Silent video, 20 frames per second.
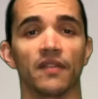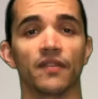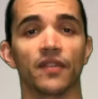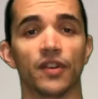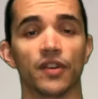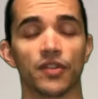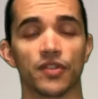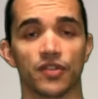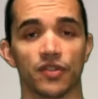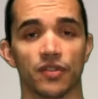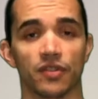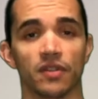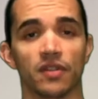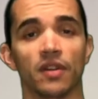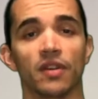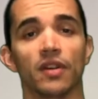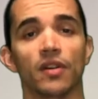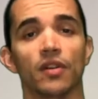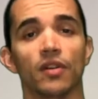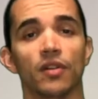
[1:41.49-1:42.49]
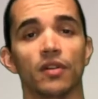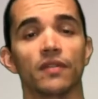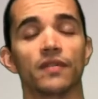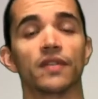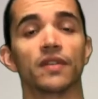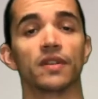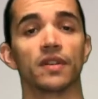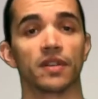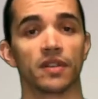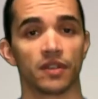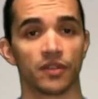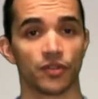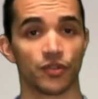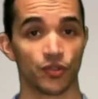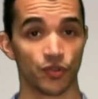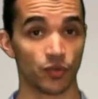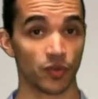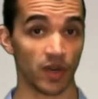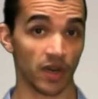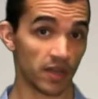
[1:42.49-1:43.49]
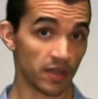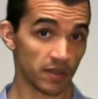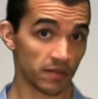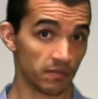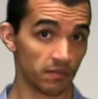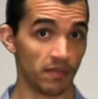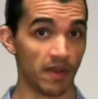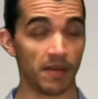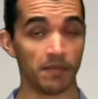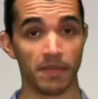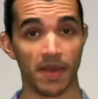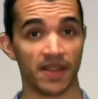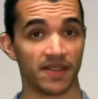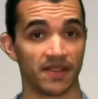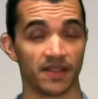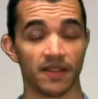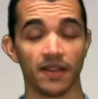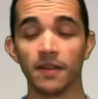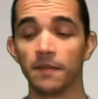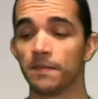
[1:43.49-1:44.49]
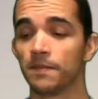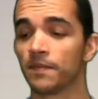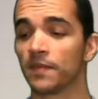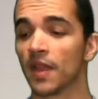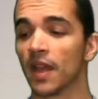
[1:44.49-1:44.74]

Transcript: version of sugars, basically.